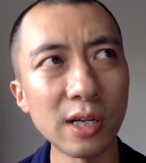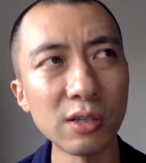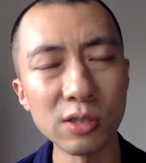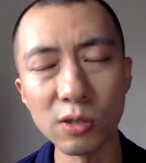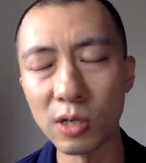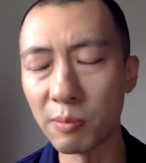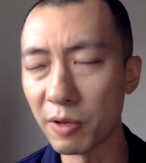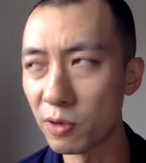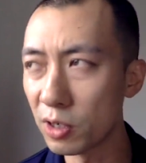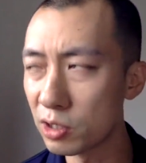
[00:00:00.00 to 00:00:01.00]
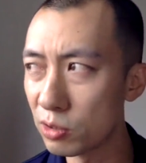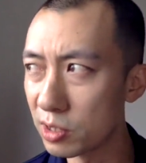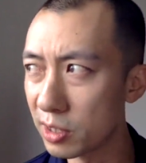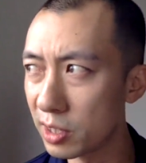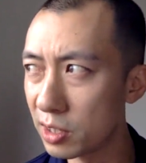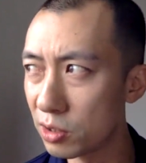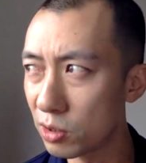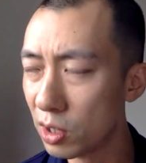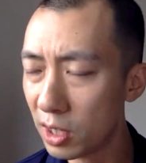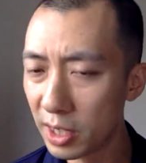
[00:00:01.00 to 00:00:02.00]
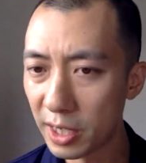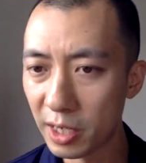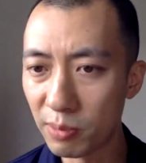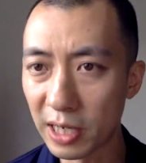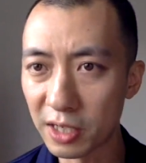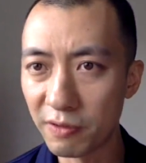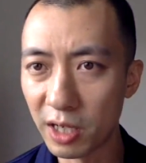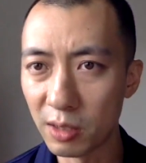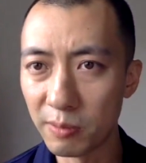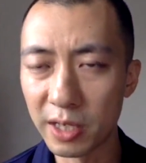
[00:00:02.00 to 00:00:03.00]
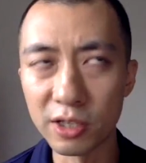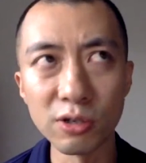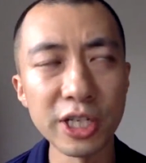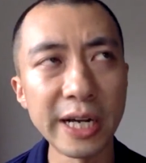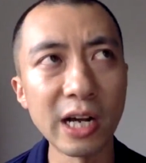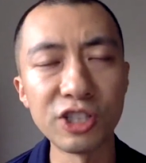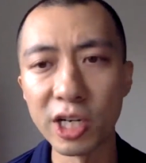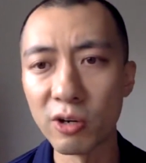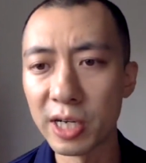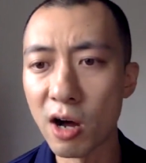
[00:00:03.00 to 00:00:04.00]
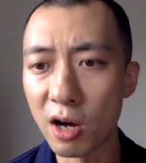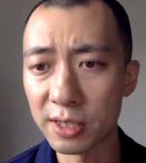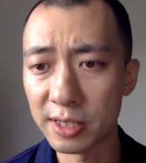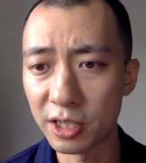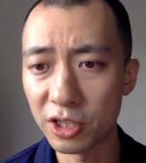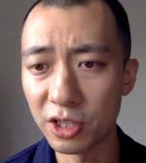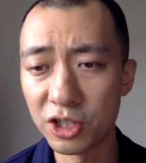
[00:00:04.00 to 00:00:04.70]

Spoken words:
Also, if you're interested in product development, check out Jared Ha's session.